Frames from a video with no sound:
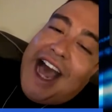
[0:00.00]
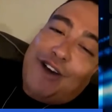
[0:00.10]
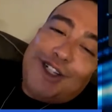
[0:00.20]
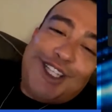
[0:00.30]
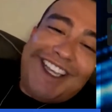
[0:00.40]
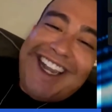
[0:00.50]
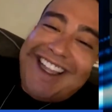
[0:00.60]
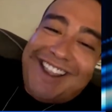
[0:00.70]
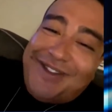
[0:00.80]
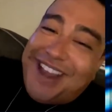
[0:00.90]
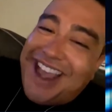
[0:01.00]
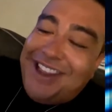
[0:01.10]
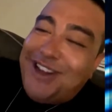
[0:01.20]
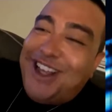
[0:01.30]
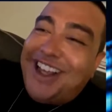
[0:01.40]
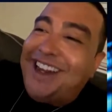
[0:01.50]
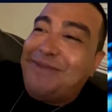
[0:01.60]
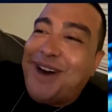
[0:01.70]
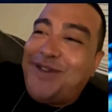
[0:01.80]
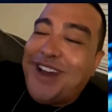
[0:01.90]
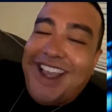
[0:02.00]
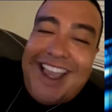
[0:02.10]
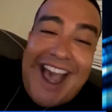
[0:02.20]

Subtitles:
I was looking at you look at the motherfucking